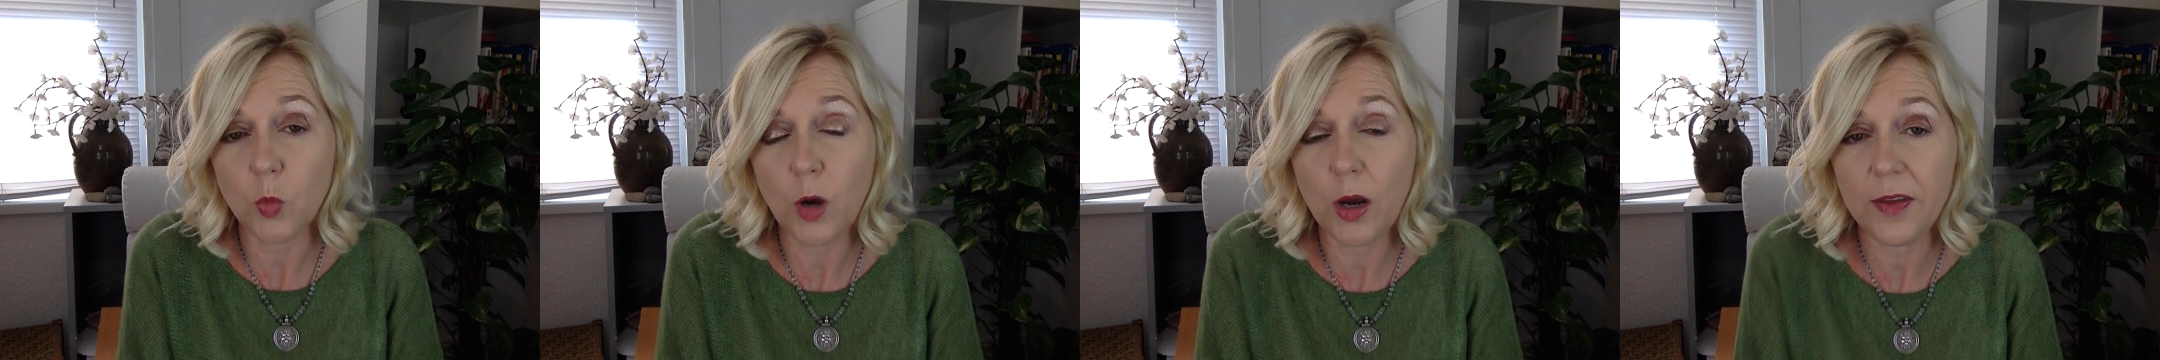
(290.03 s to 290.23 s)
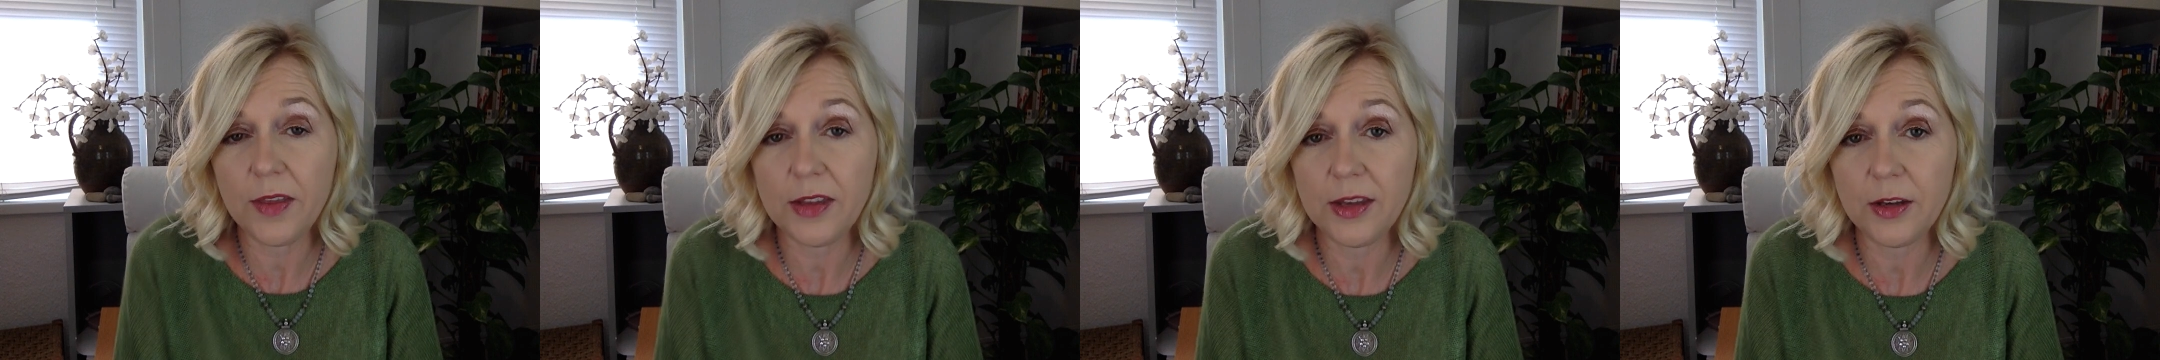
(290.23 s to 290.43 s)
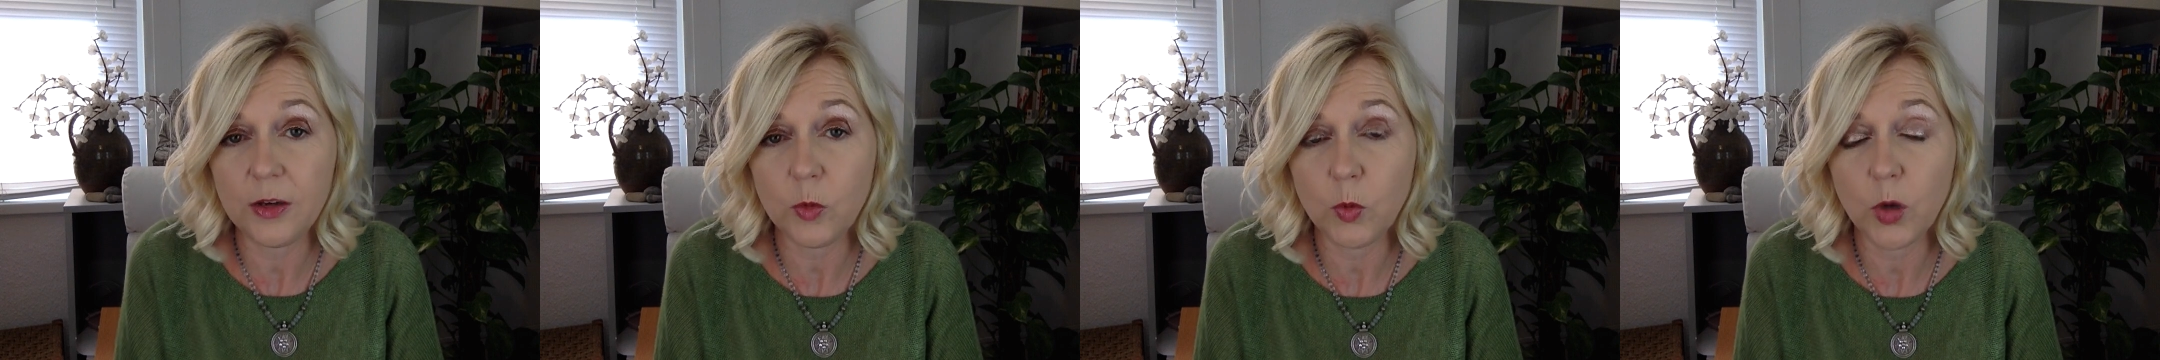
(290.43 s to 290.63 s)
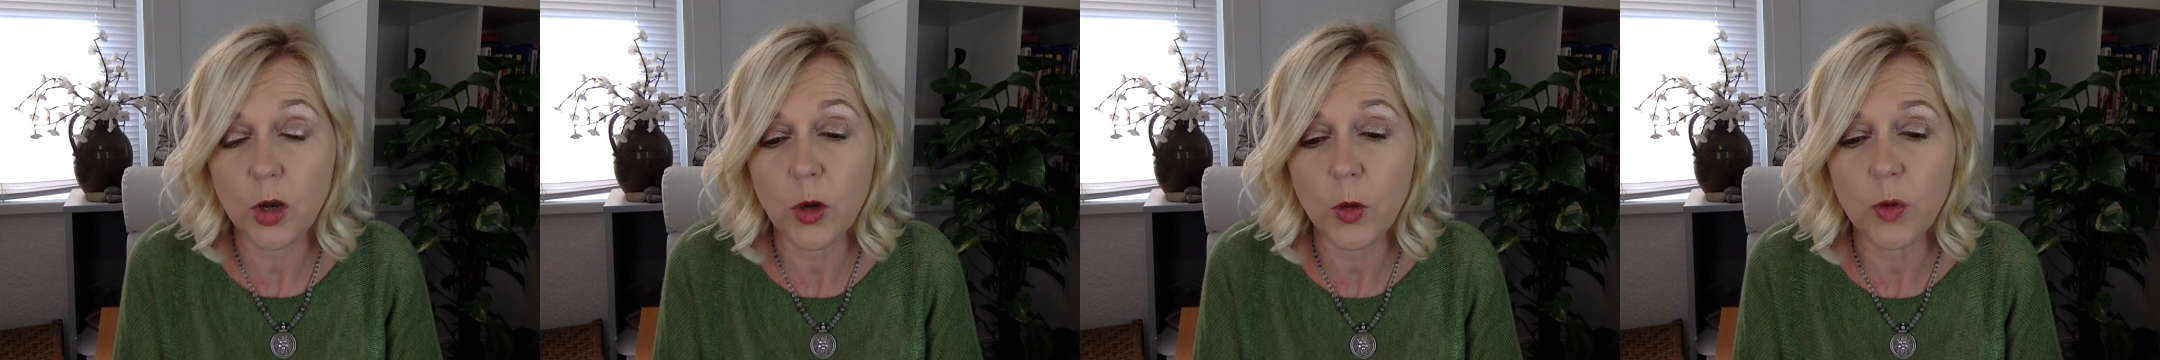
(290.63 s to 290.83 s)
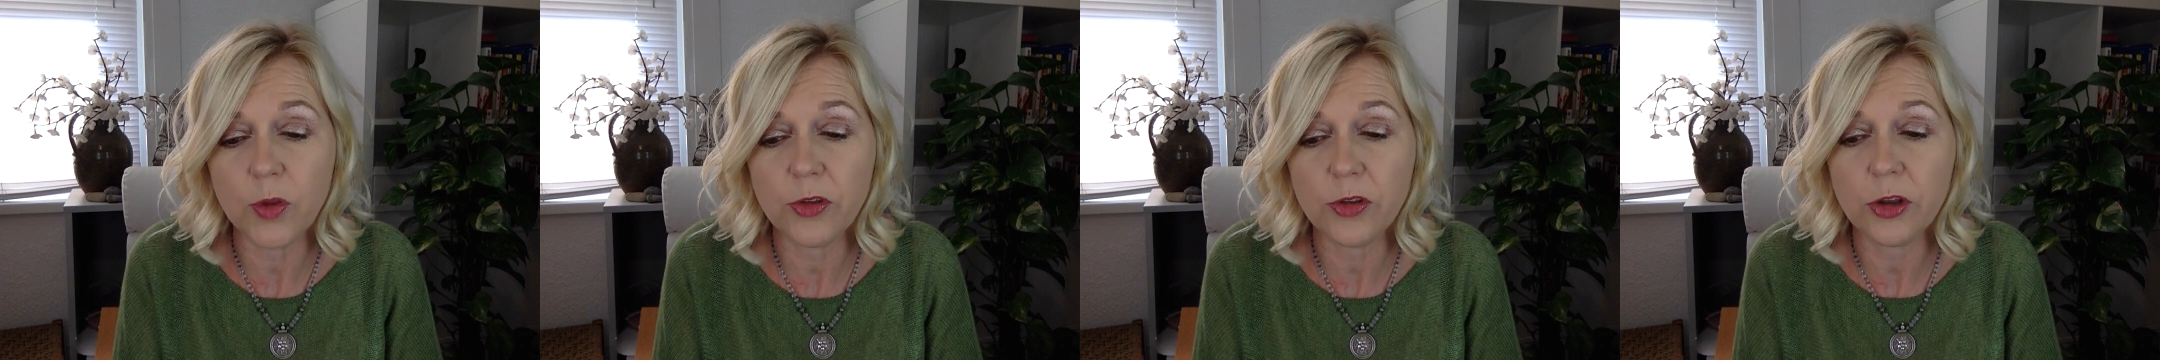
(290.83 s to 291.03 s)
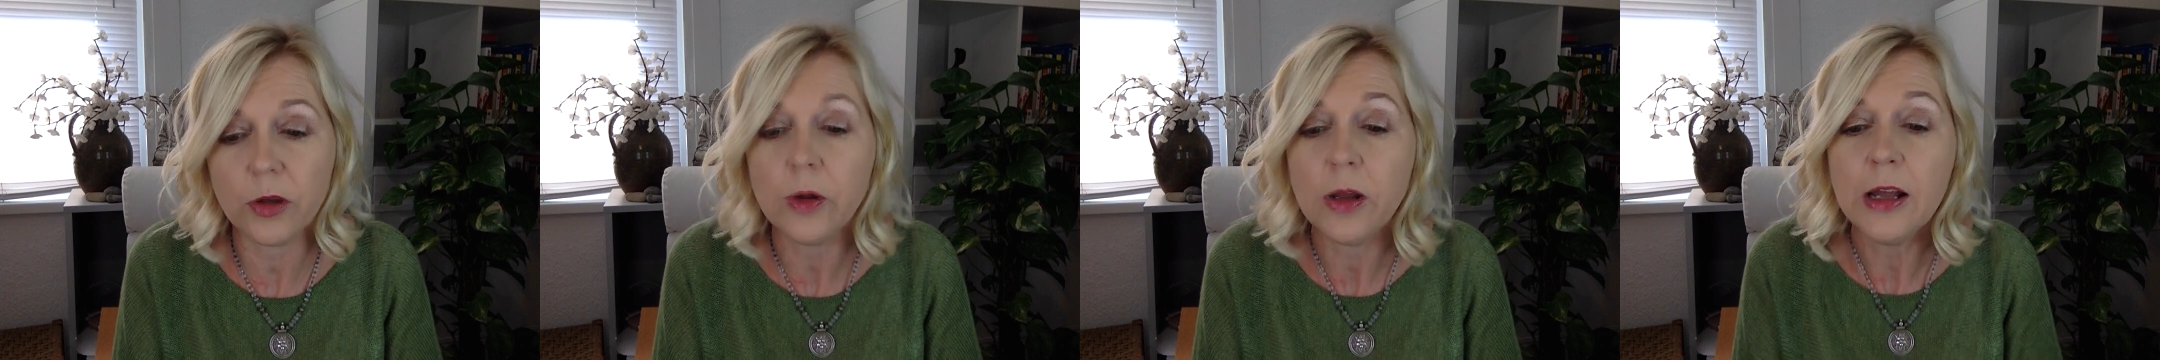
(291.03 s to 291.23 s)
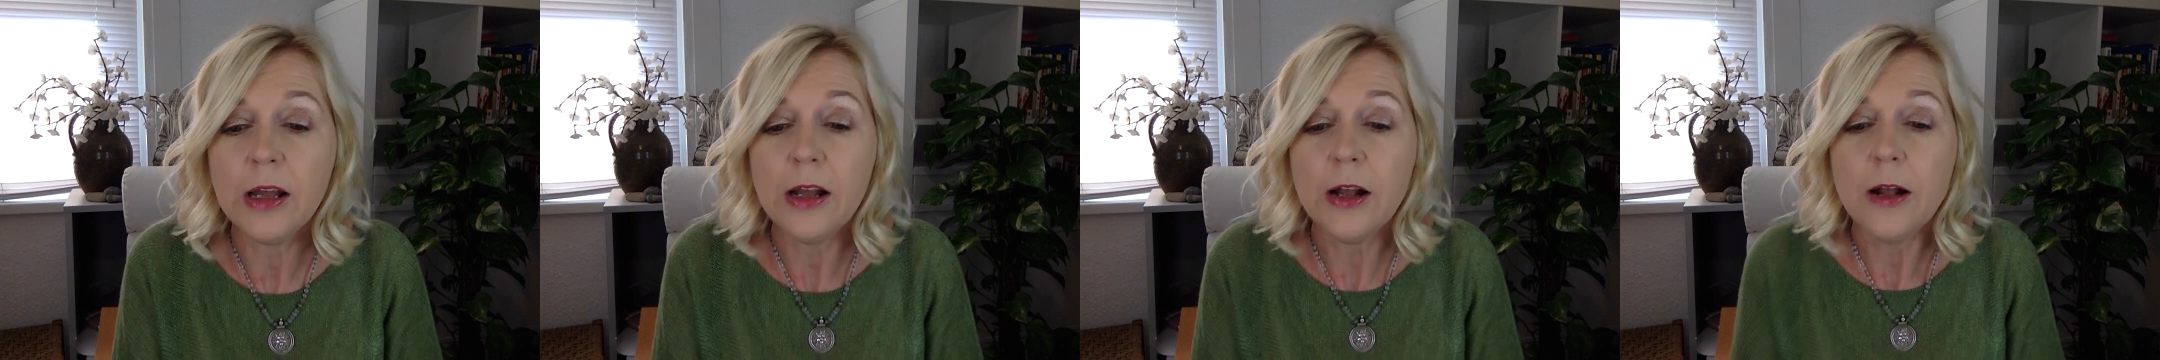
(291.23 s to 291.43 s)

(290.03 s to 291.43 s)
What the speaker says: why they didn't work with you.